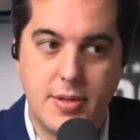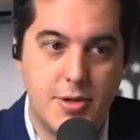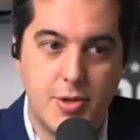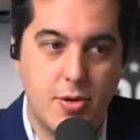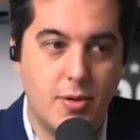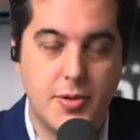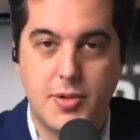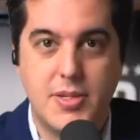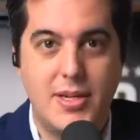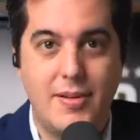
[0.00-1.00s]
The journals
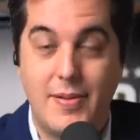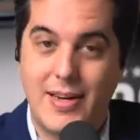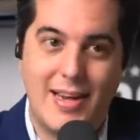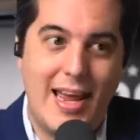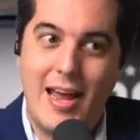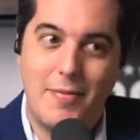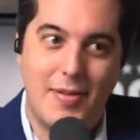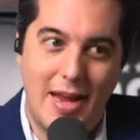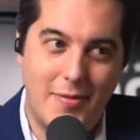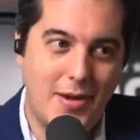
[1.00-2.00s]
are still, in fact, I
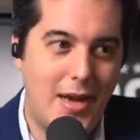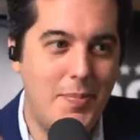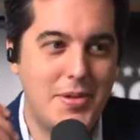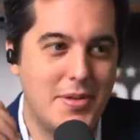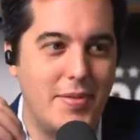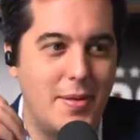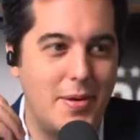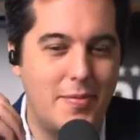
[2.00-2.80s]
have copies of them.